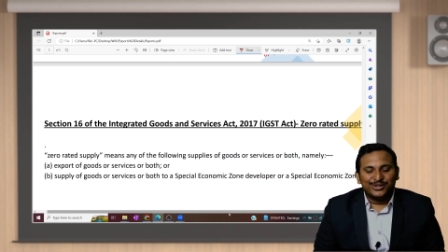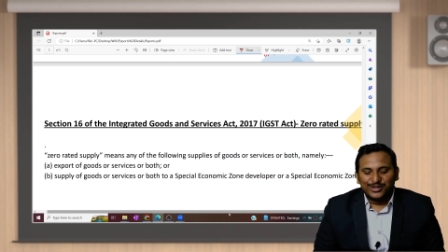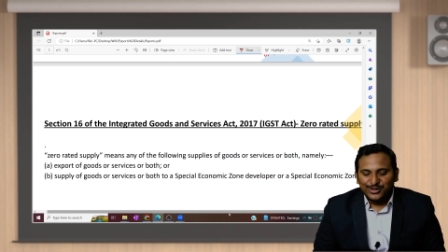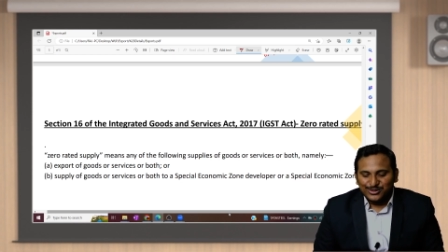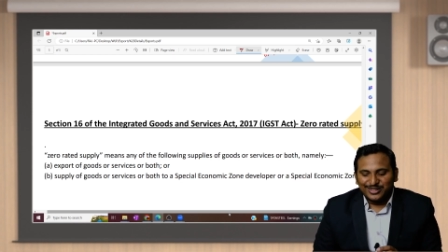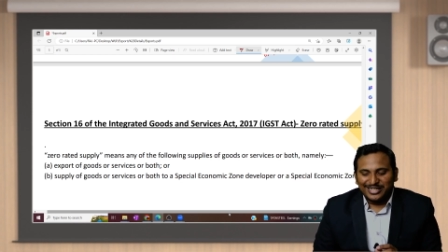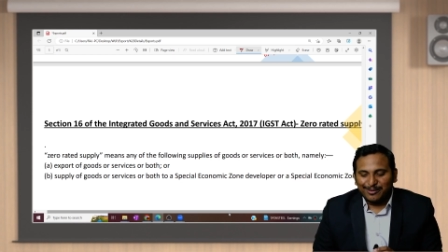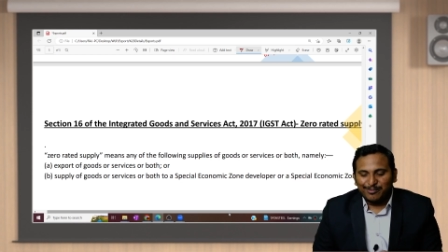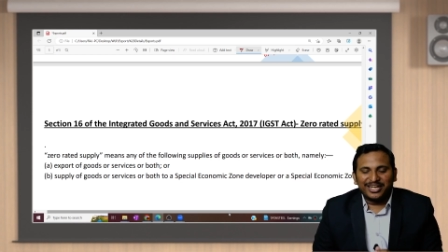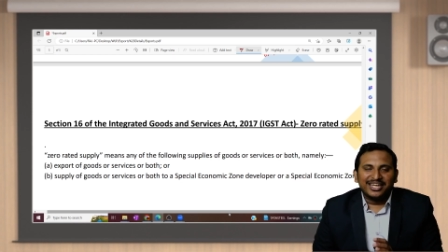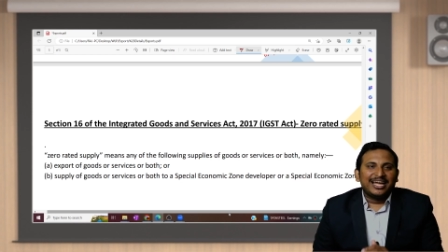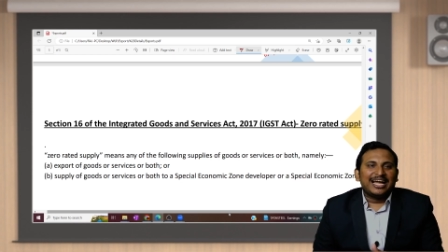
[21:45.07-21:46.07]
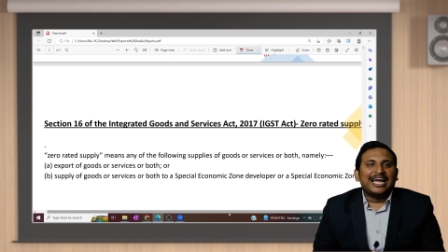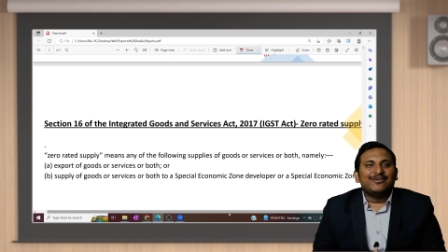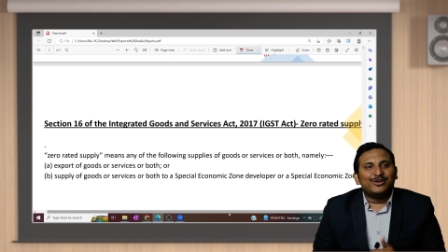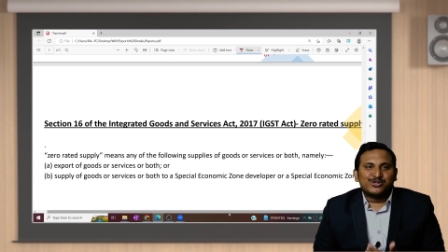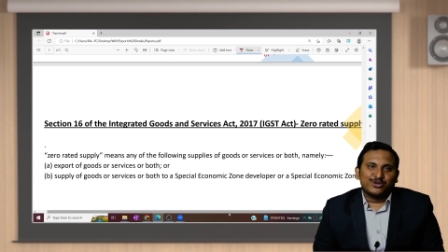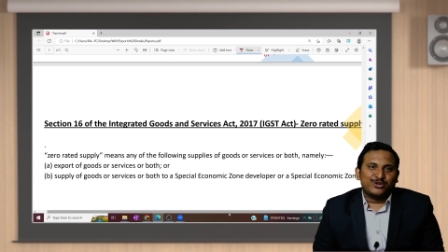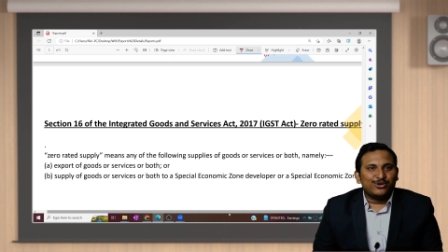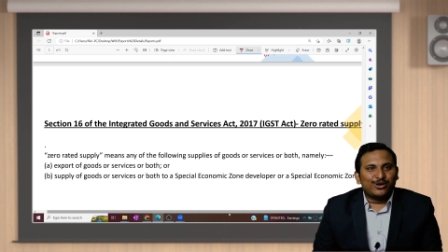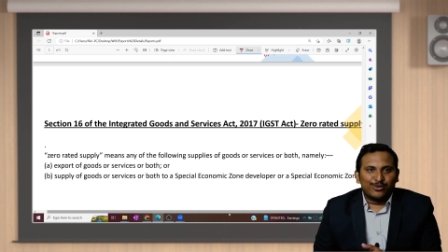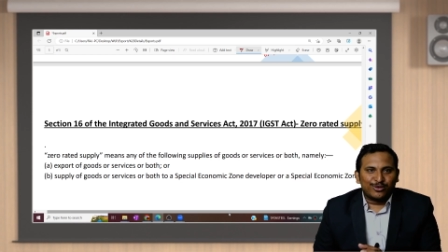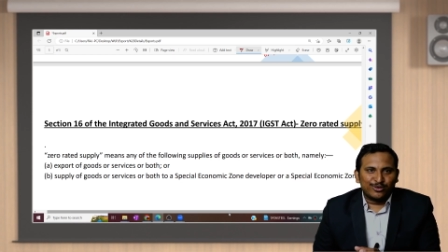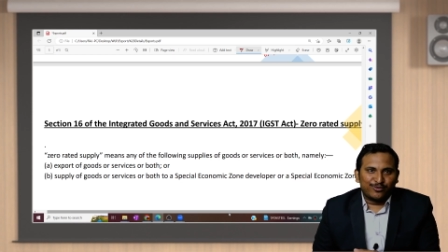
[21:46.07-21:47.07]
So thereby, I will show you
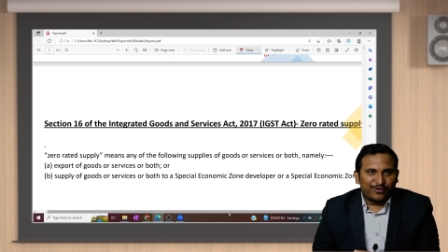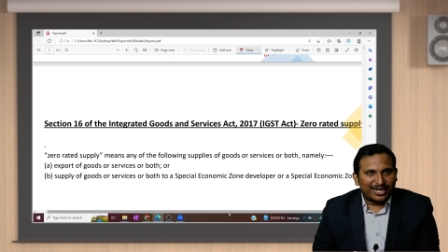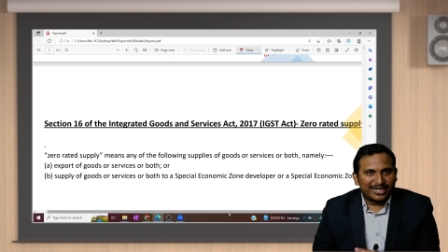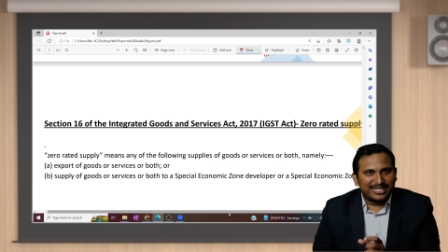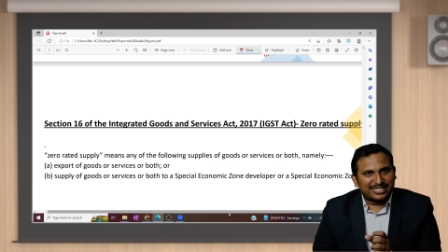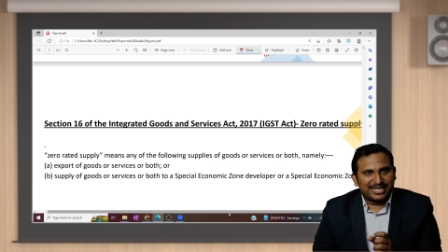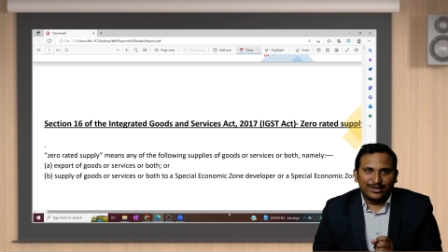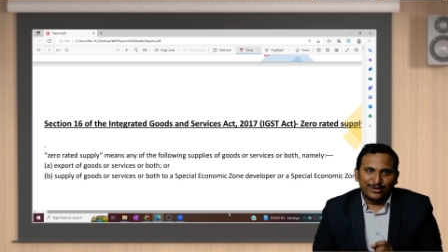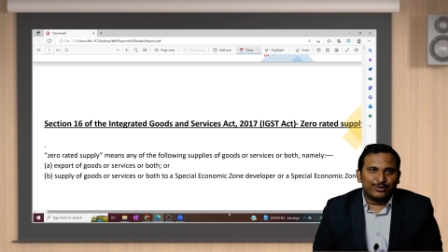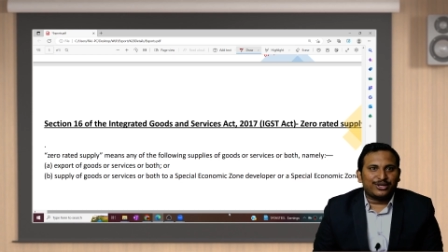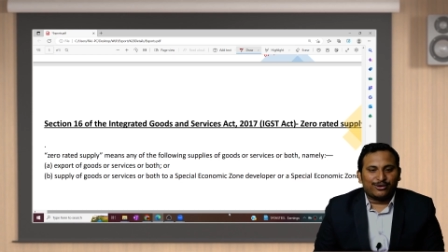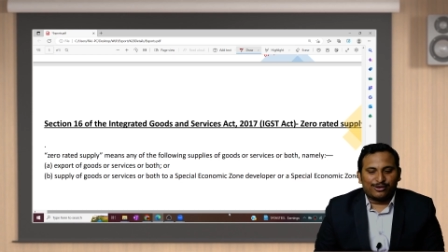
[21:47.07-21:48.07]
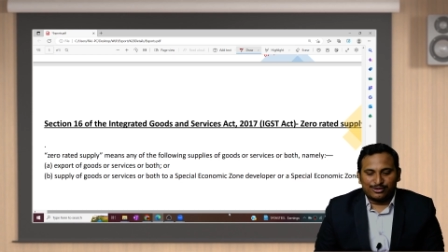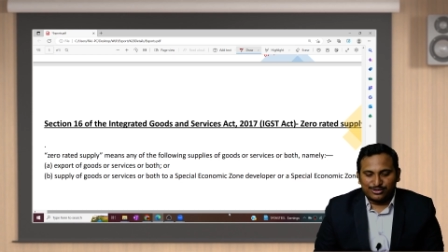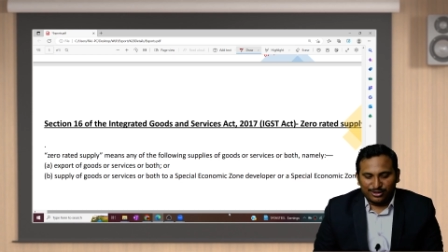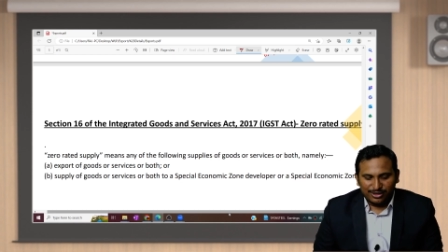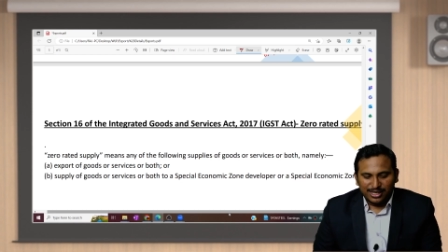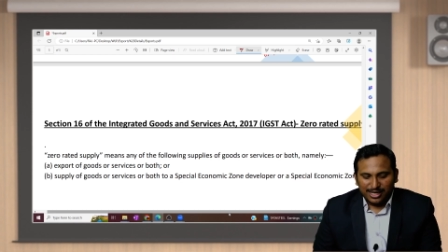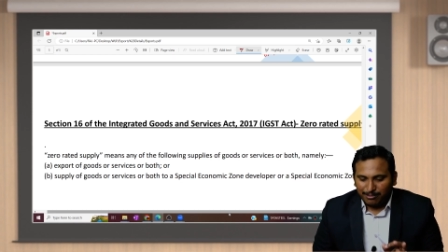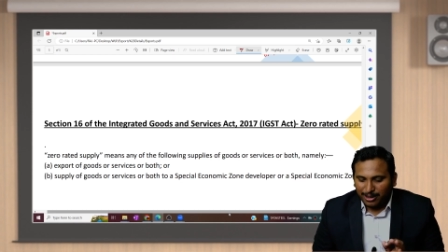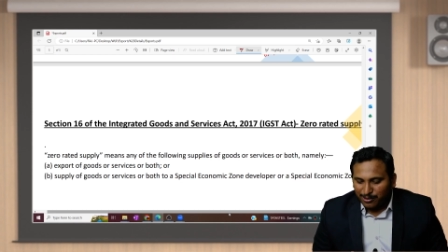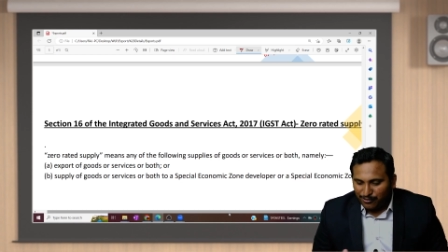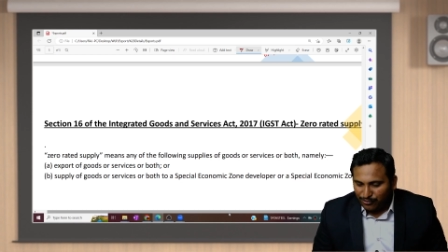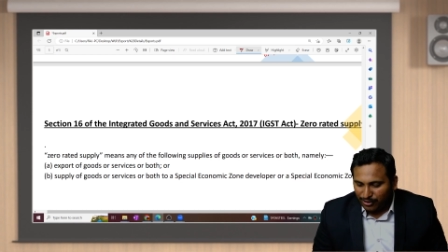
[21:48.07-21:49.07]
how to furnish LUT also. But
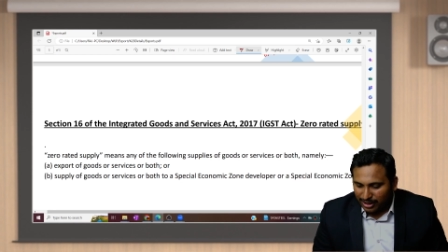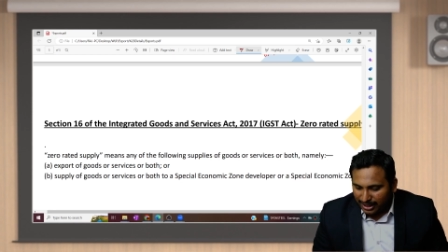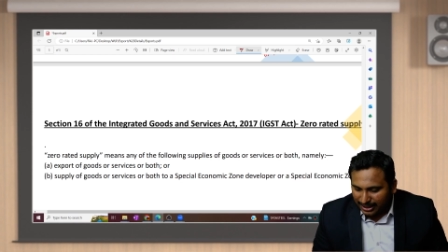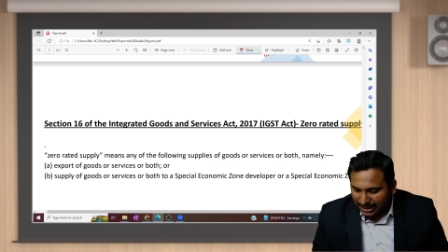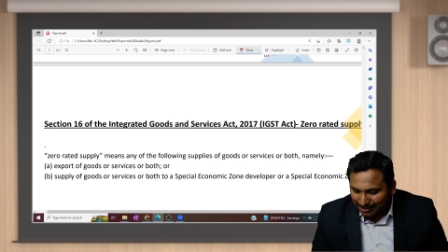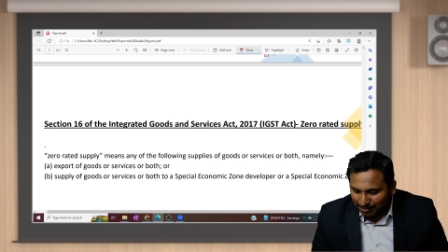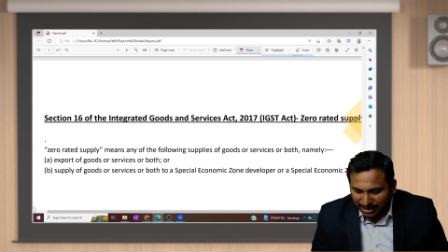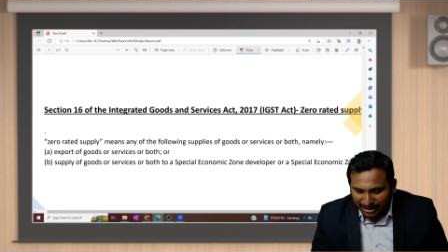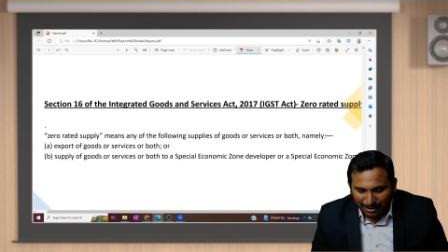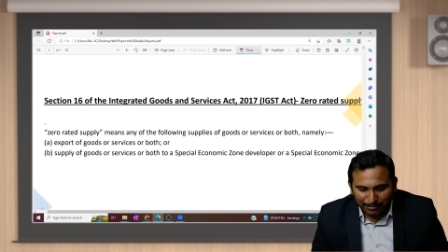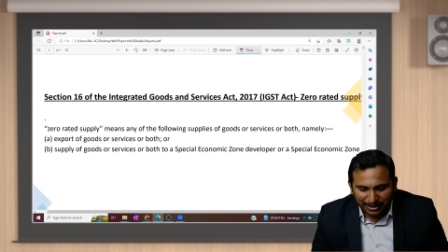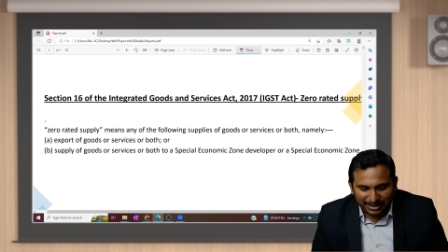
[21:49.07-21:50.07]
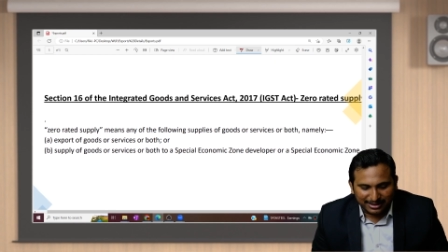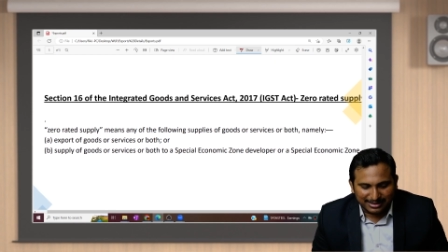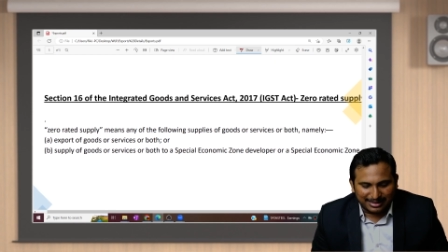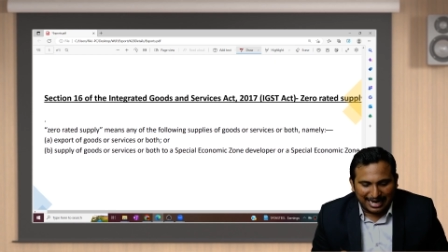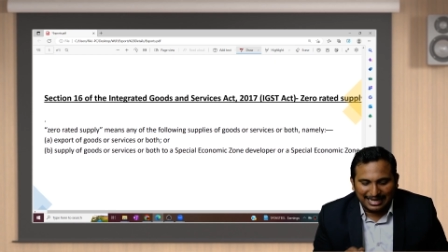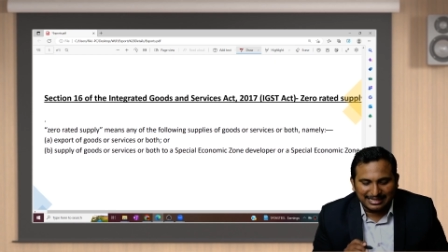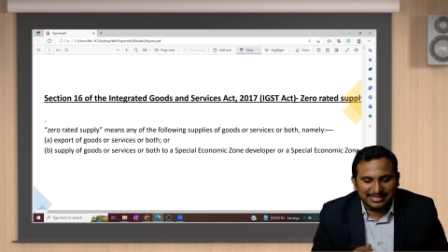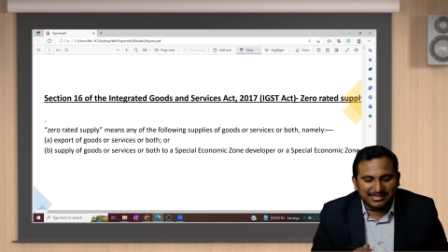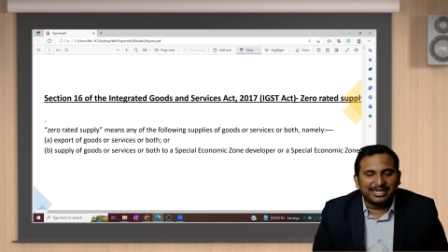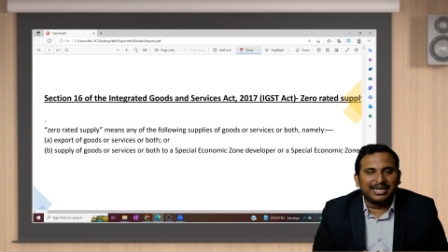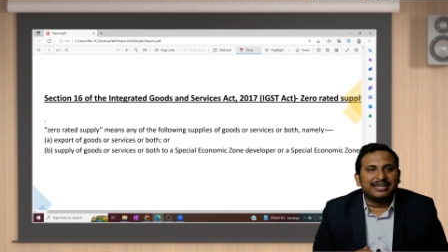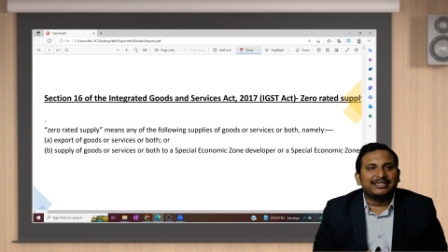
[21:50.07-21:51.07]
before that, let me complete this last
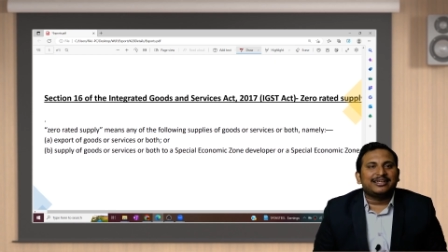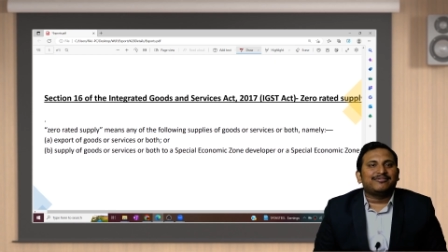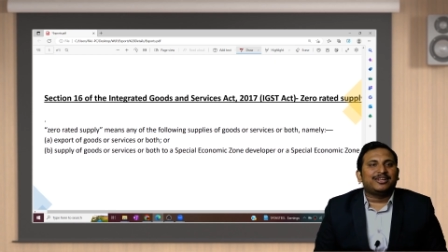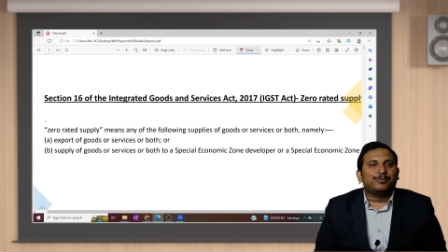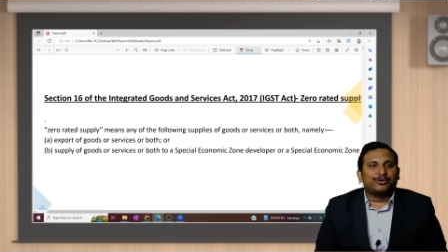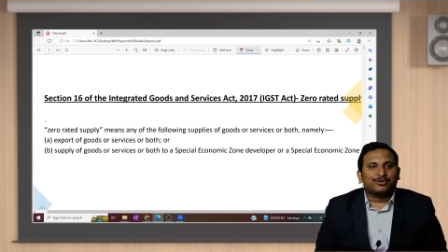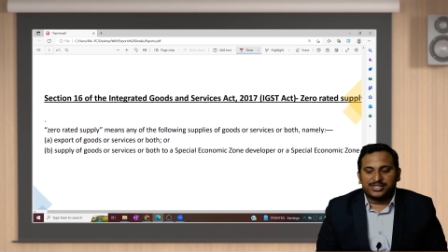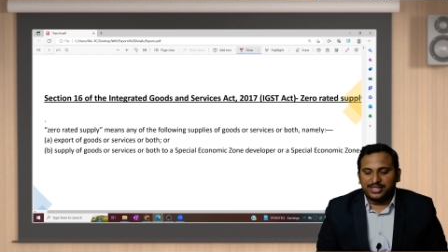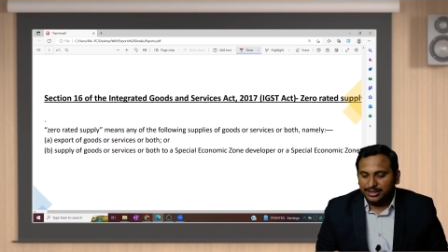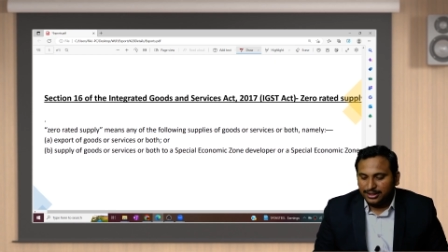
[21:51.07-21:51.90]
one and then we'll proceed.